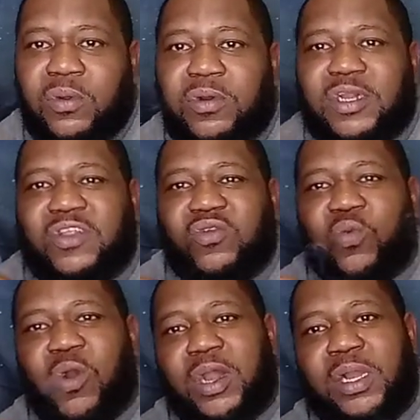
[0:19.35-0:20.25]
This is
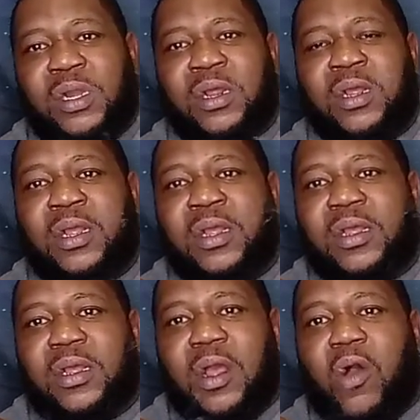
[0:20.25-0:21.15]
one
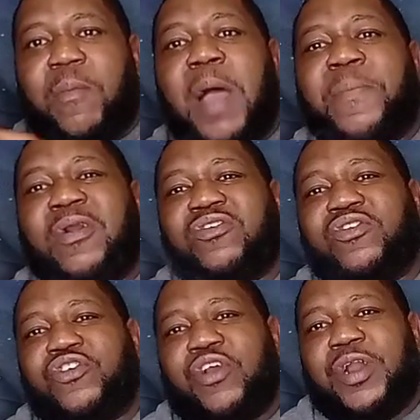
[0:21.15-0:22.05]
on my personal
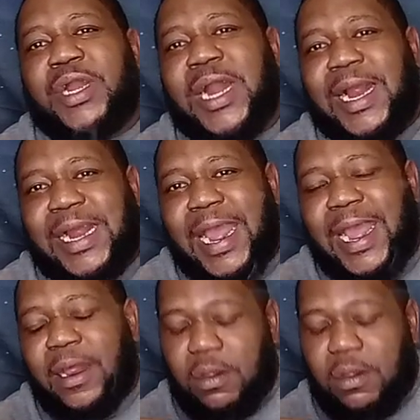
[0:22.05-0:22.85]
journey that I got.